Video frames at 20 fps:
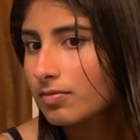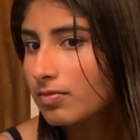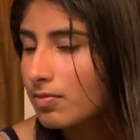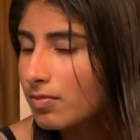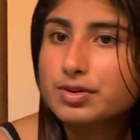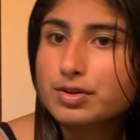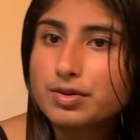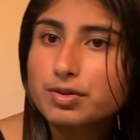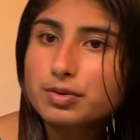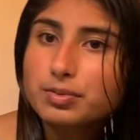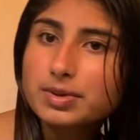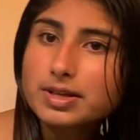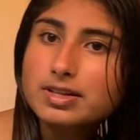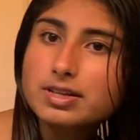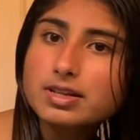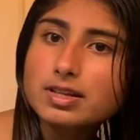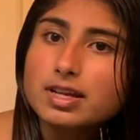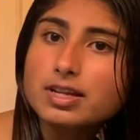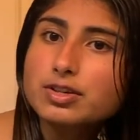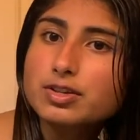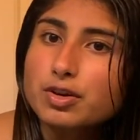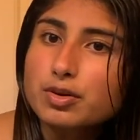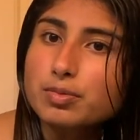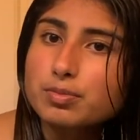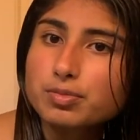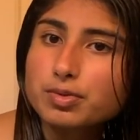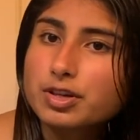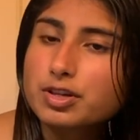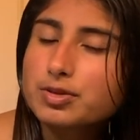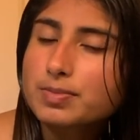So the reason I don't
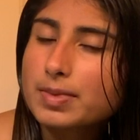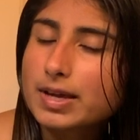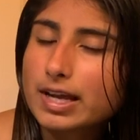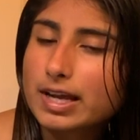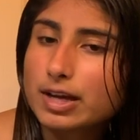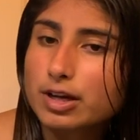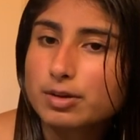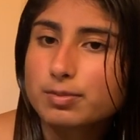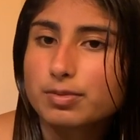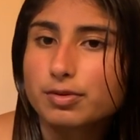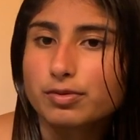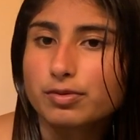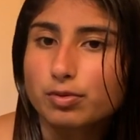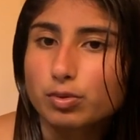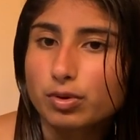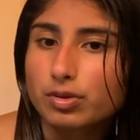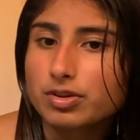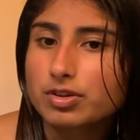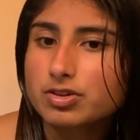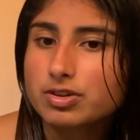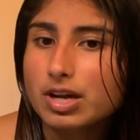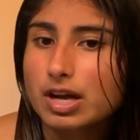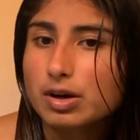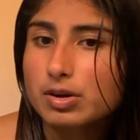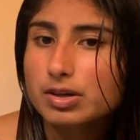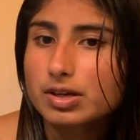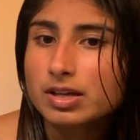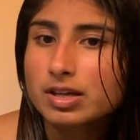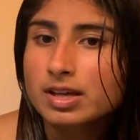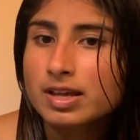brush my hair before the
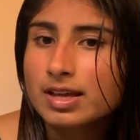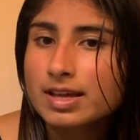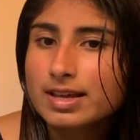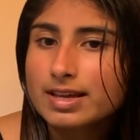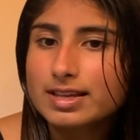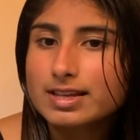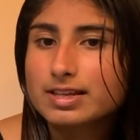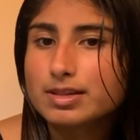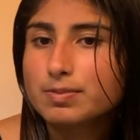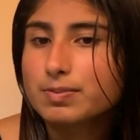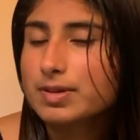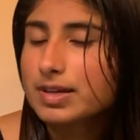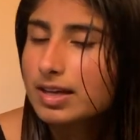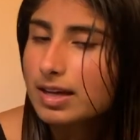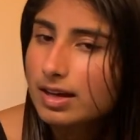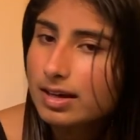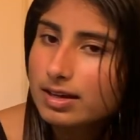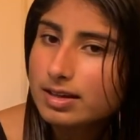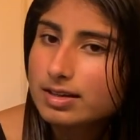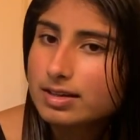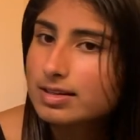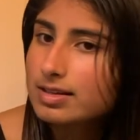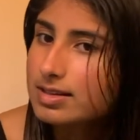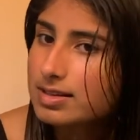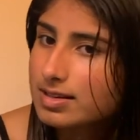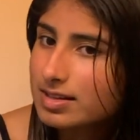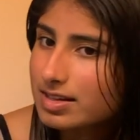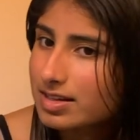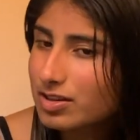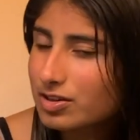shower is
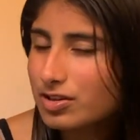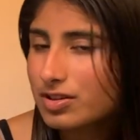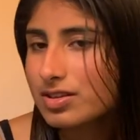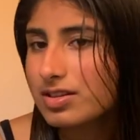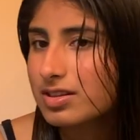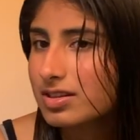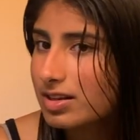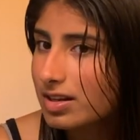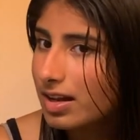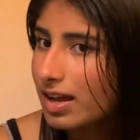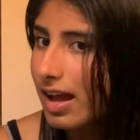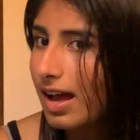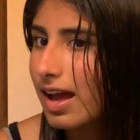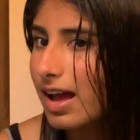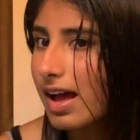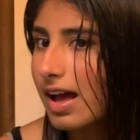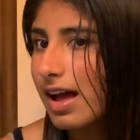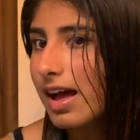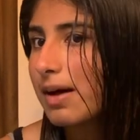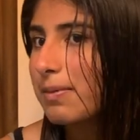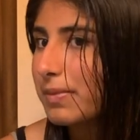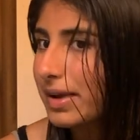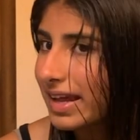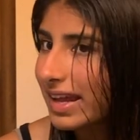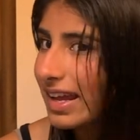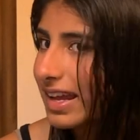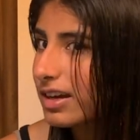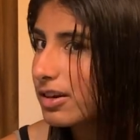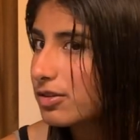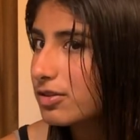because my
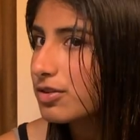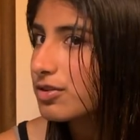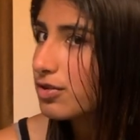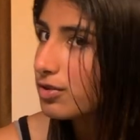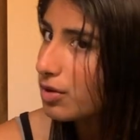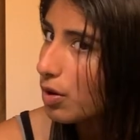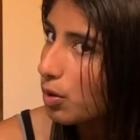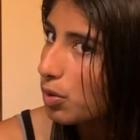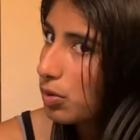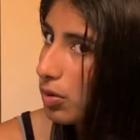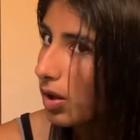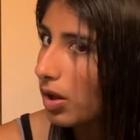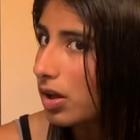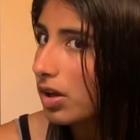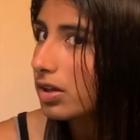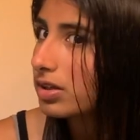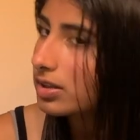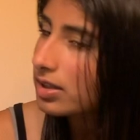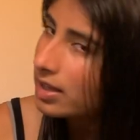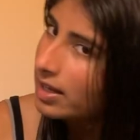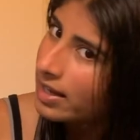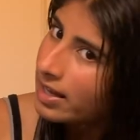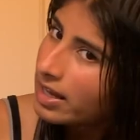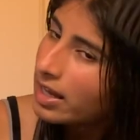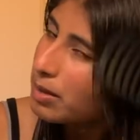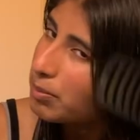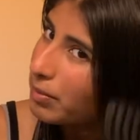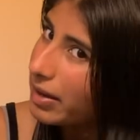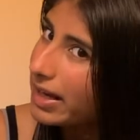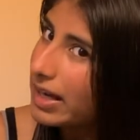hair is so long.
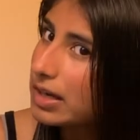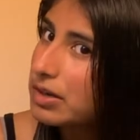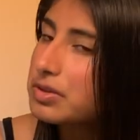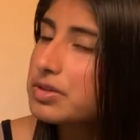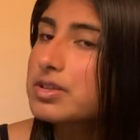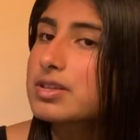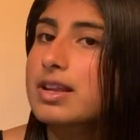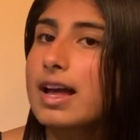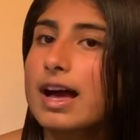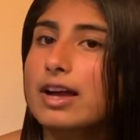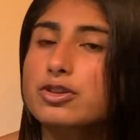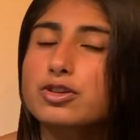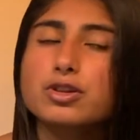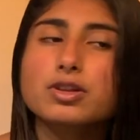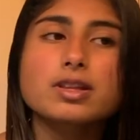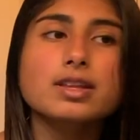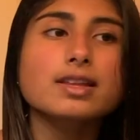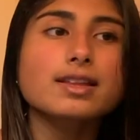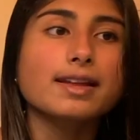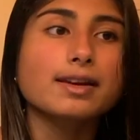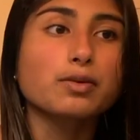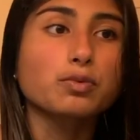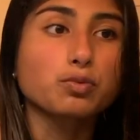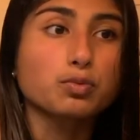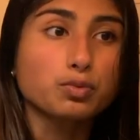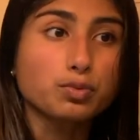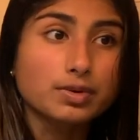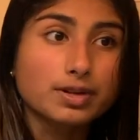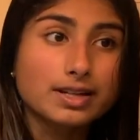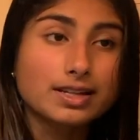My hair is naturally like
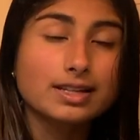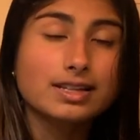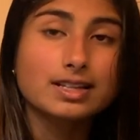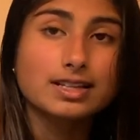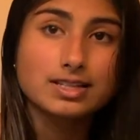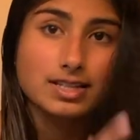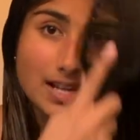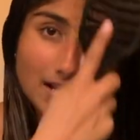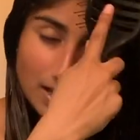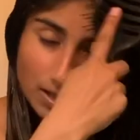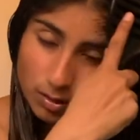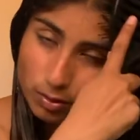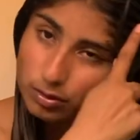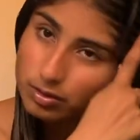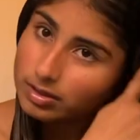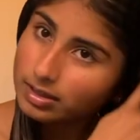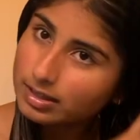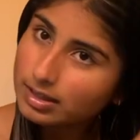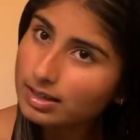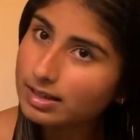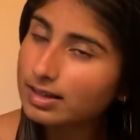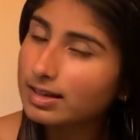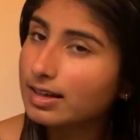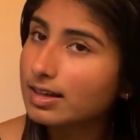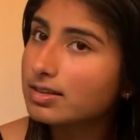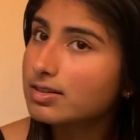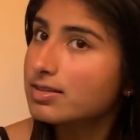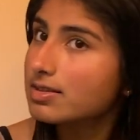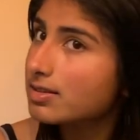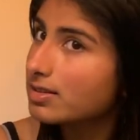really tangled, like it
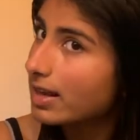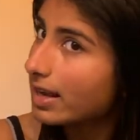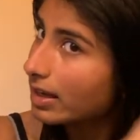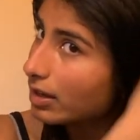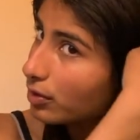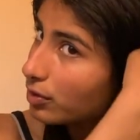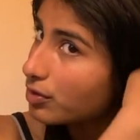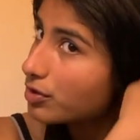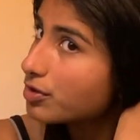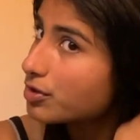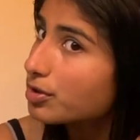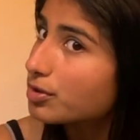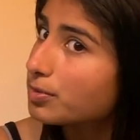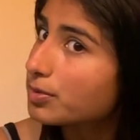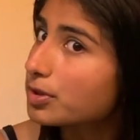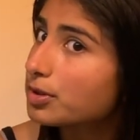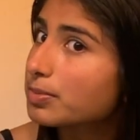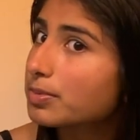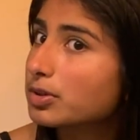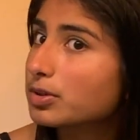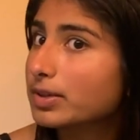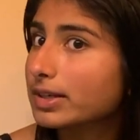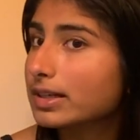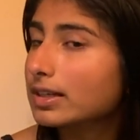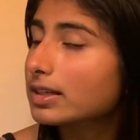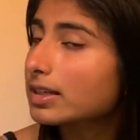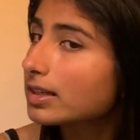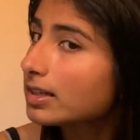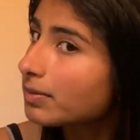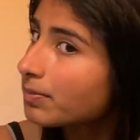gets tangled super duper
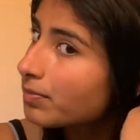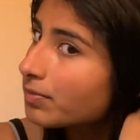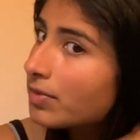quickly.